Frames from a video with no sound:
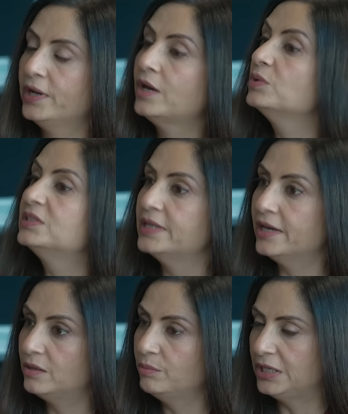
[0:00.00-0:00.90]
when I was
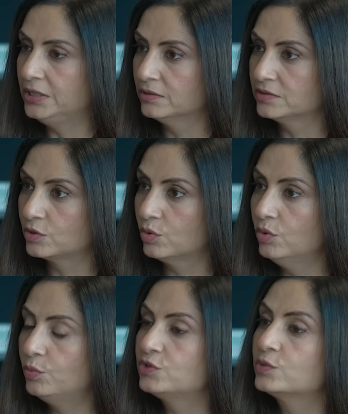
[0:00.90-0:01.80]
there many years
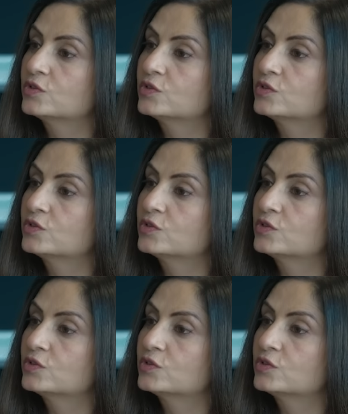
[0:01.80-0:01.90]
ago, which mm.